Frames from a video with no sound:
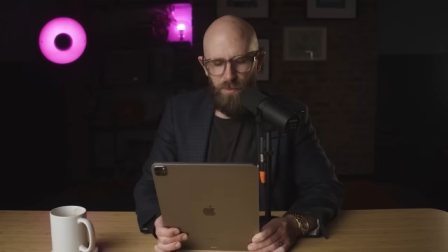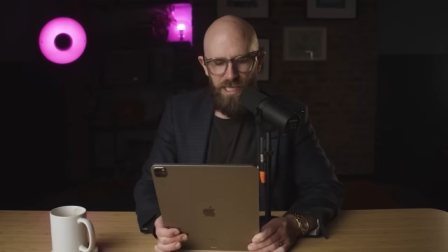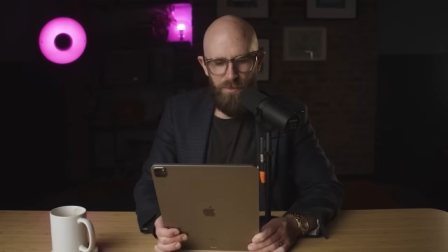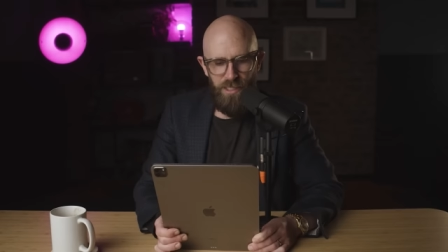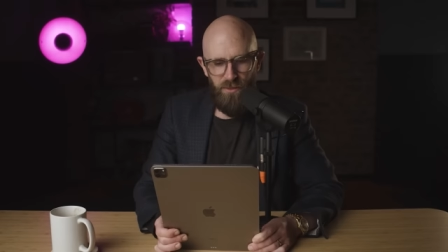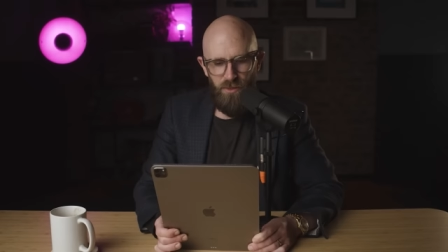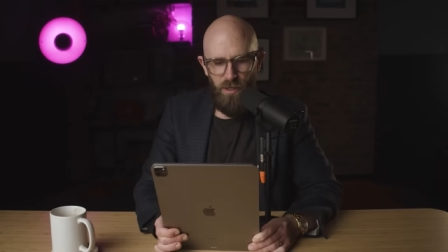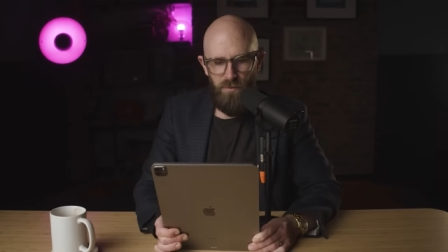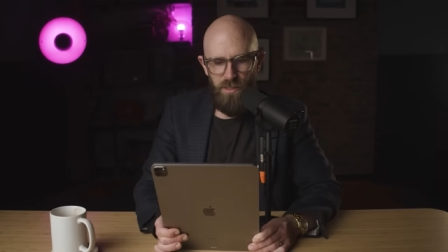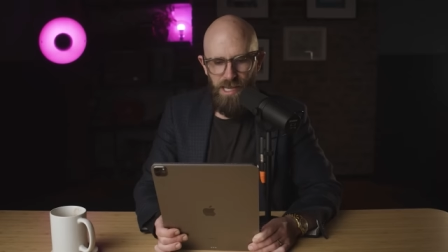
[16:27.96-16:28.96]
the Bohemian
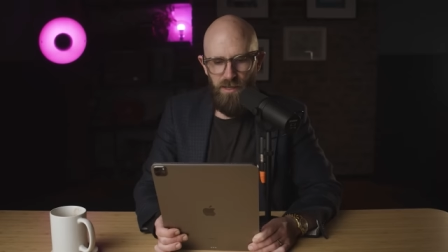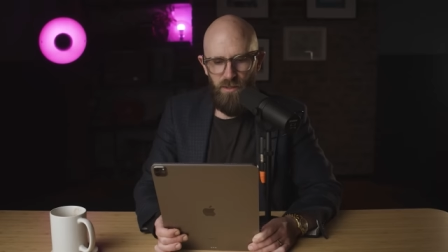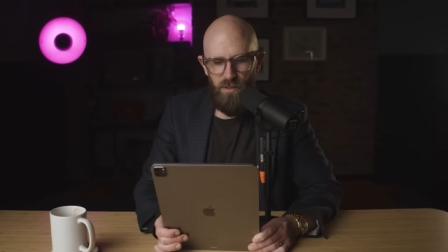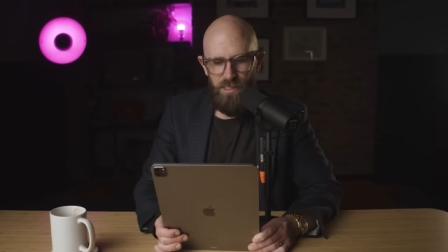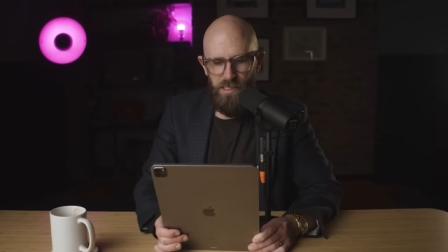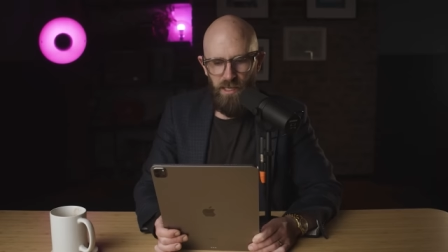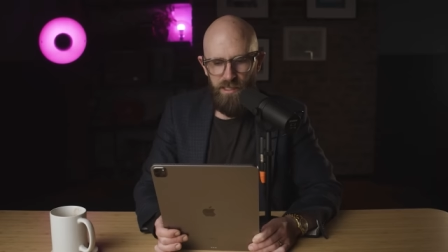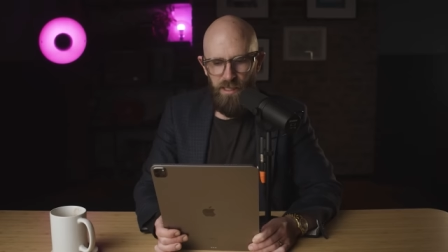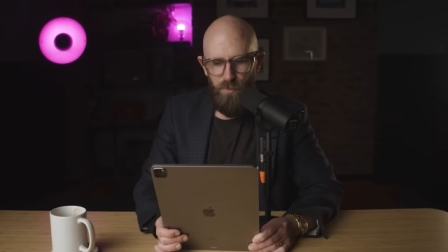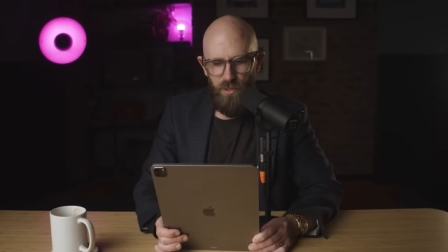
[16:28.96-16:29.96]
Grove, whose end goal is to
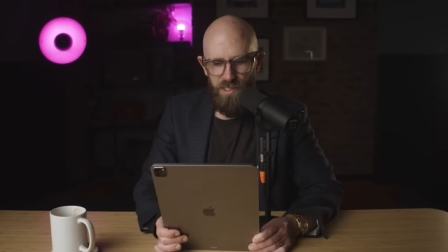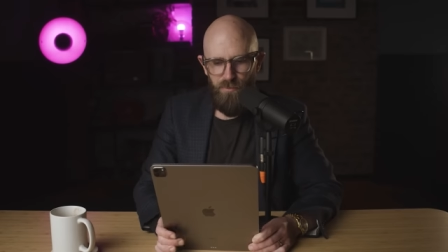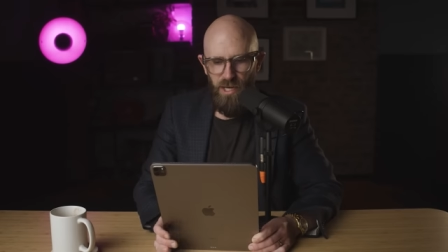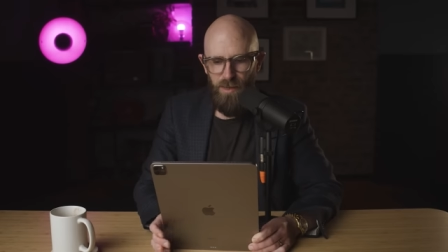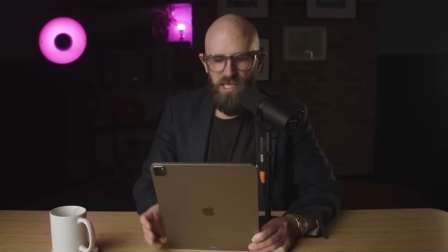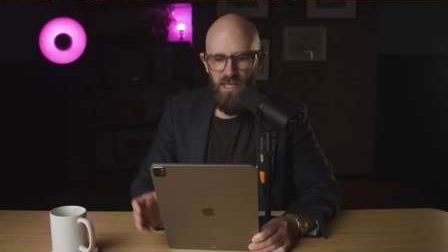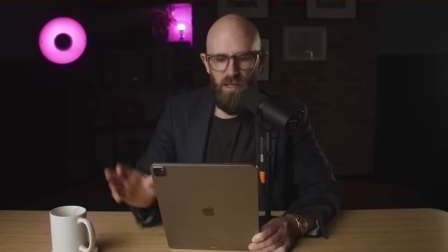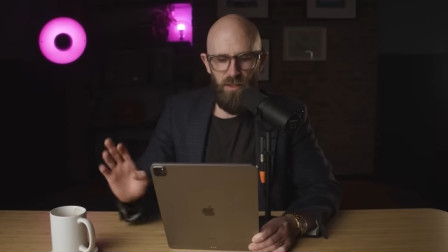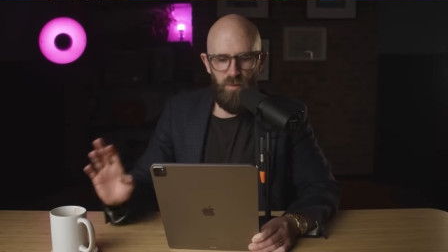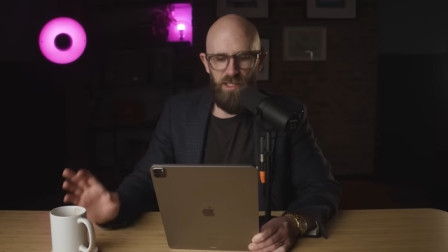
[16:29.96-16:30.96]
line their pockets and perhaps
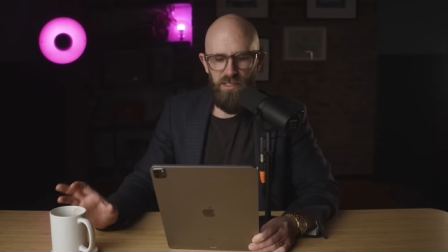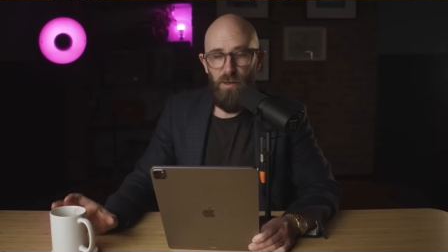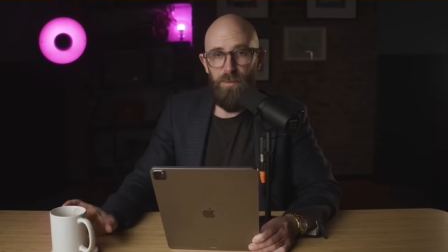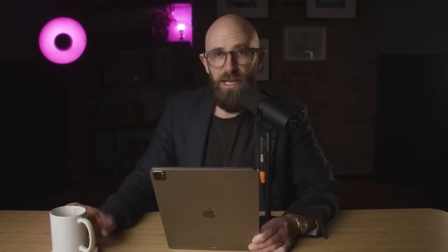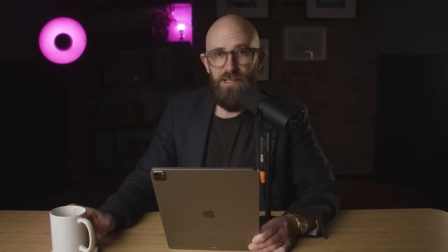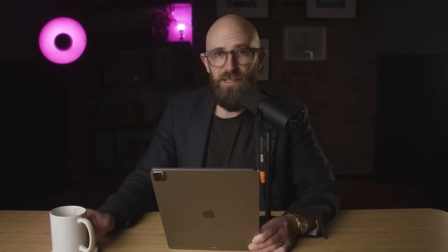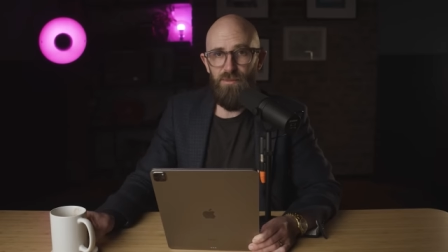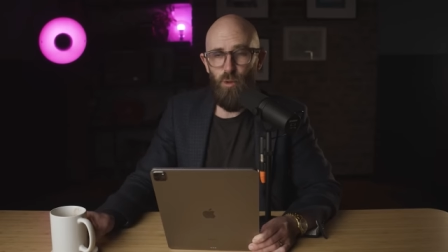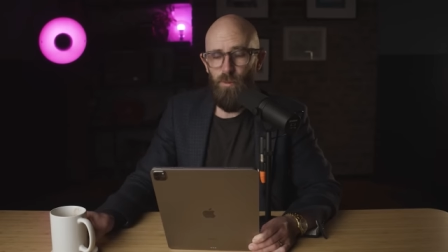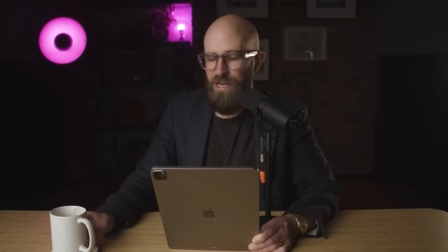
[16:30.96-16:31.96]
cull world population to
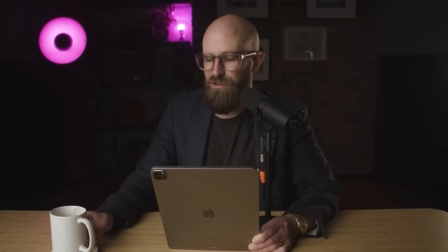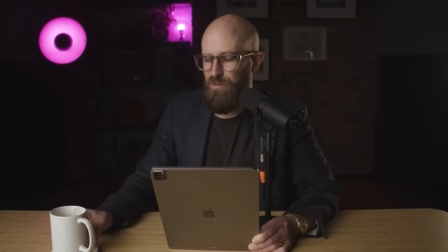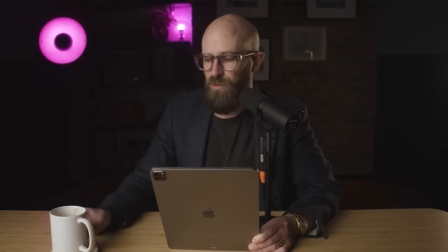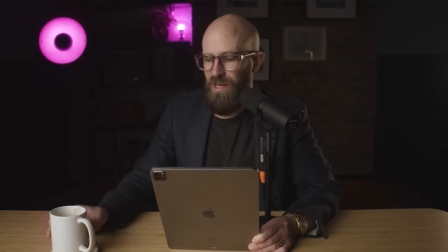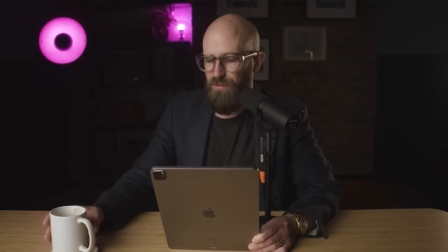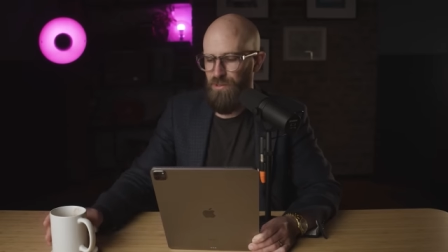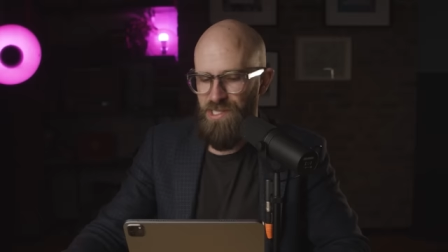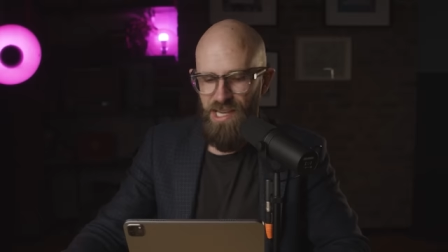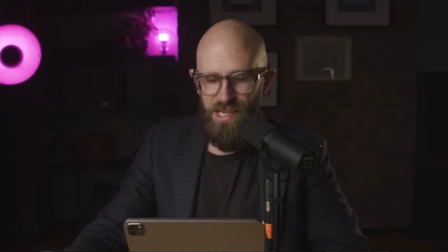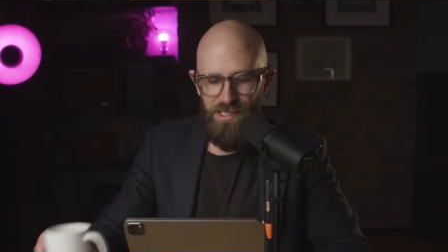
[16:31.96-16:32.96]
more manageable levels.
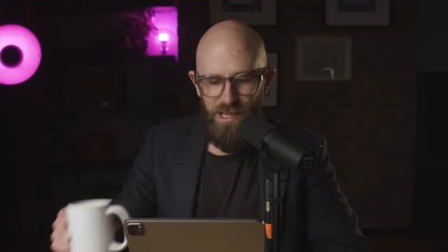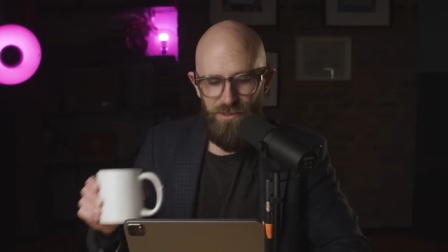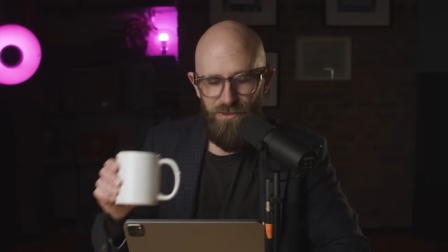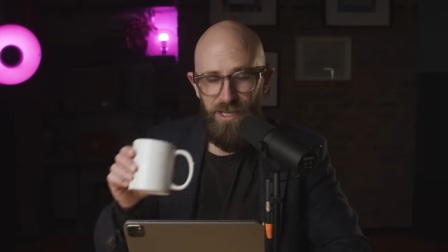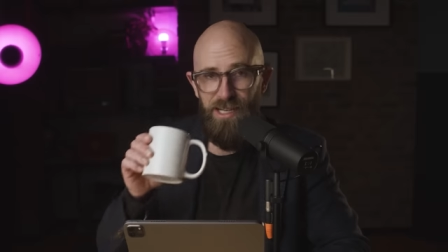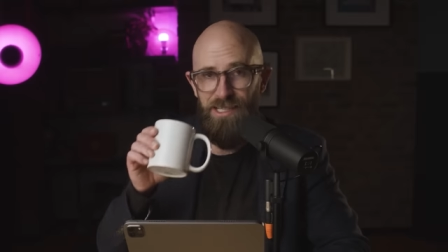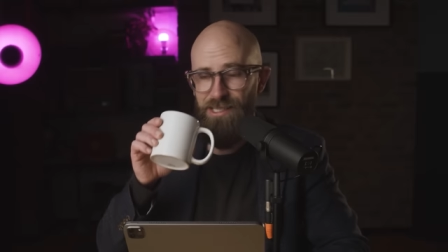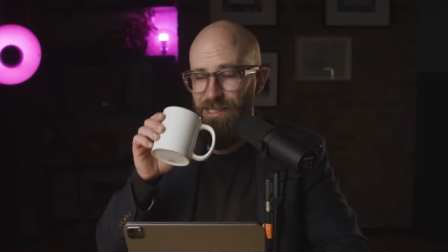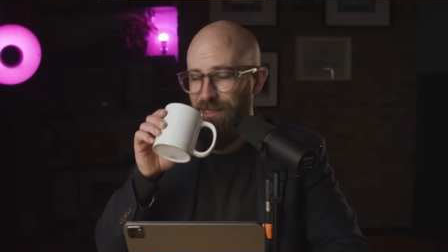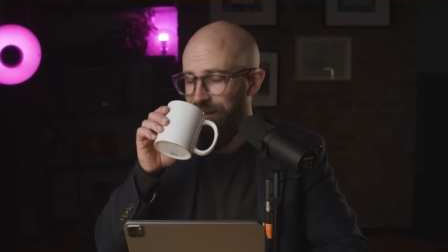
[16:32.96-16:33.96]
Yeah, sounds
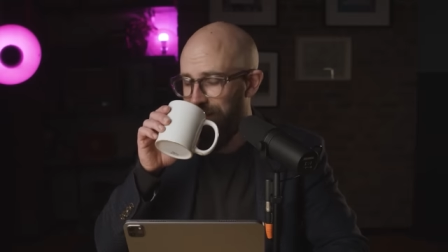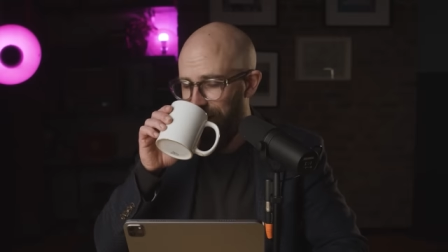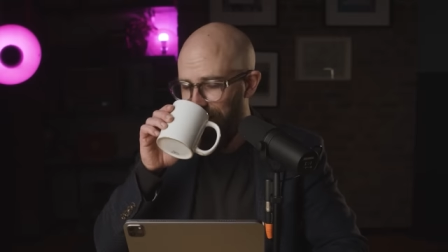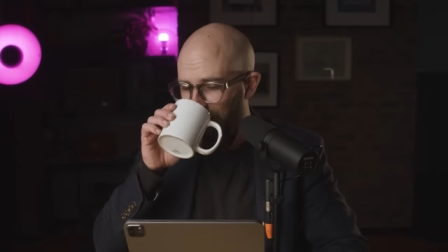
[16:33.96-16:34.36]
realistic, doesn't it?